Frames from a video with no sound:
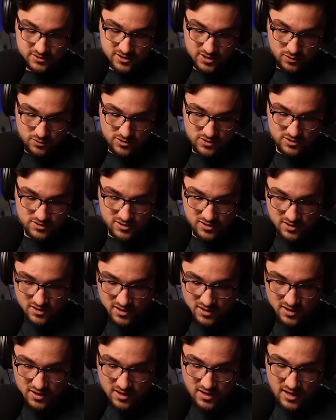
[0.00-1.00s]
There was,
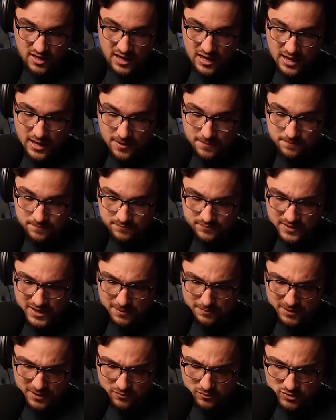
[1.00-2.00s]
um, I
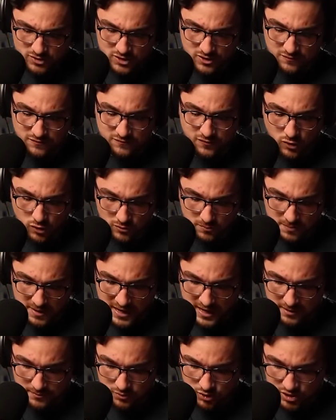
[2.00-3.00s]
believe it was the Food Babe.